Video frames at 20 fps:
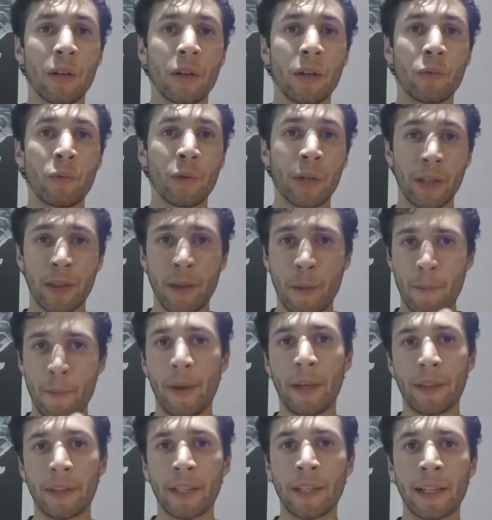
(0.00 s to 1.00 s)
with
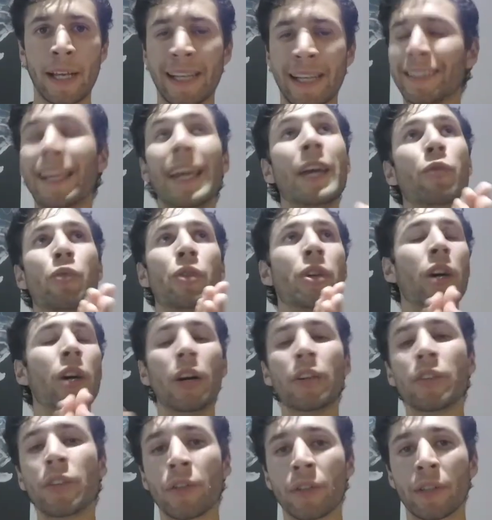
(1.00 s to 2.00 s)
methane gas, and we
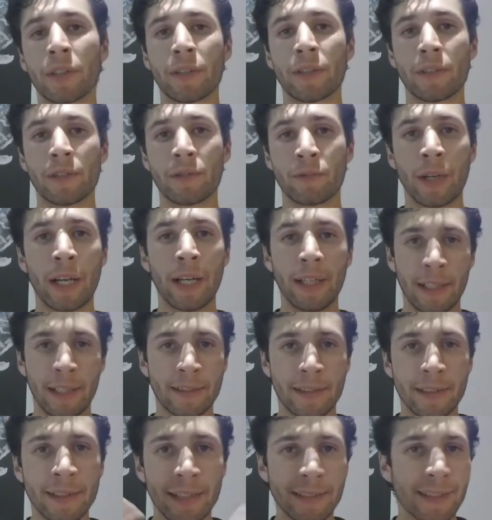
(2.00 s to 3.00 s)
all know this, right?
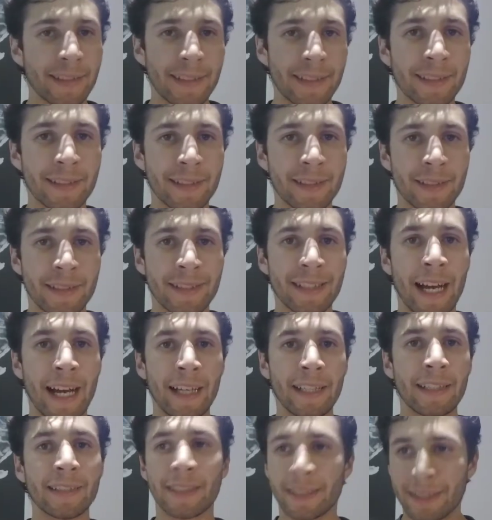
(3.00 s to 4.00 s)
This isn't
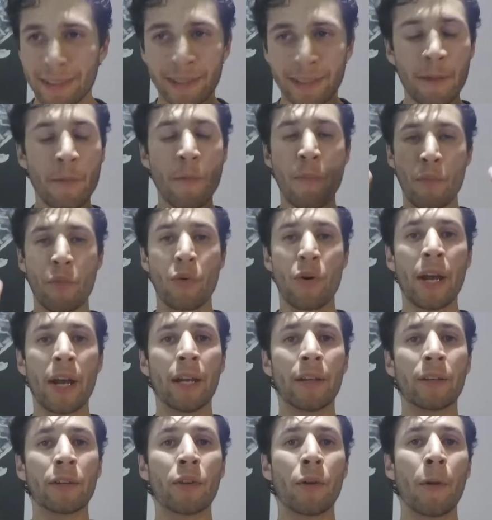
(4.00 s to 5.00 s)
science, this isn't
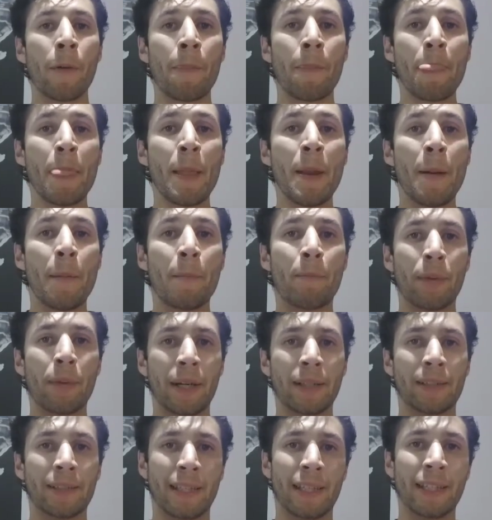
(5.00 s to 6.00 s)
brand new,
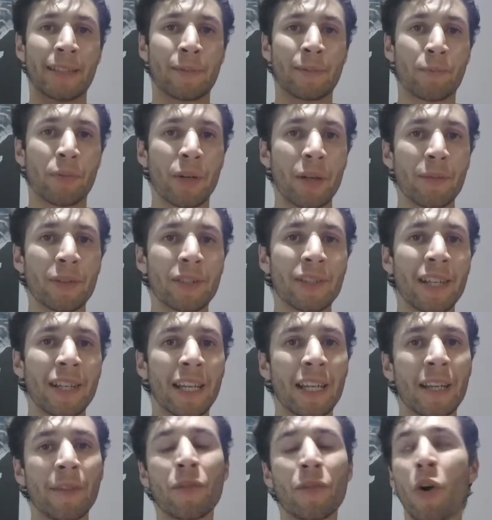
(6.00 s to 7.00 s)
But it's pretty much
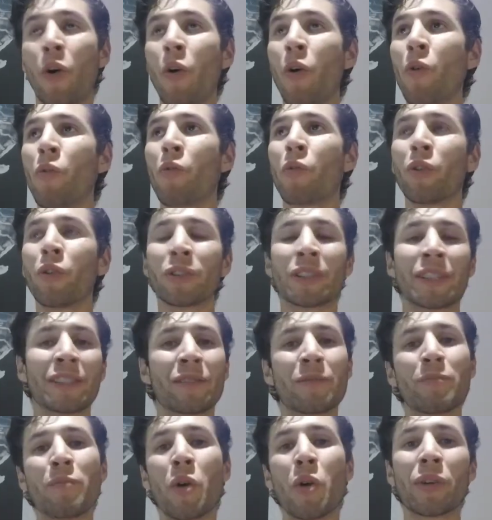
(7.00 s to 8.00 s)
like if the whole world is
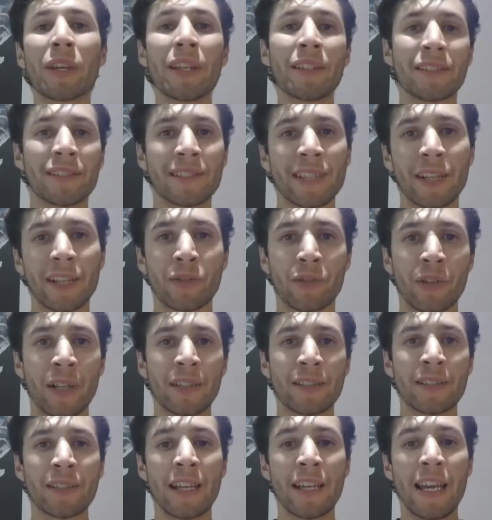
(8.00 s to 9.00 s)
smoking
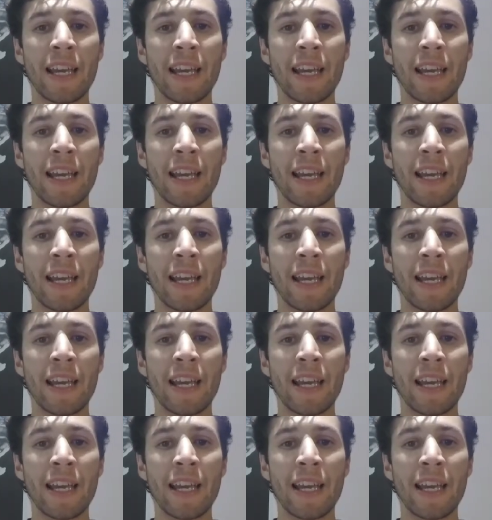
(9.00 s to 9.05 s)
cigarettes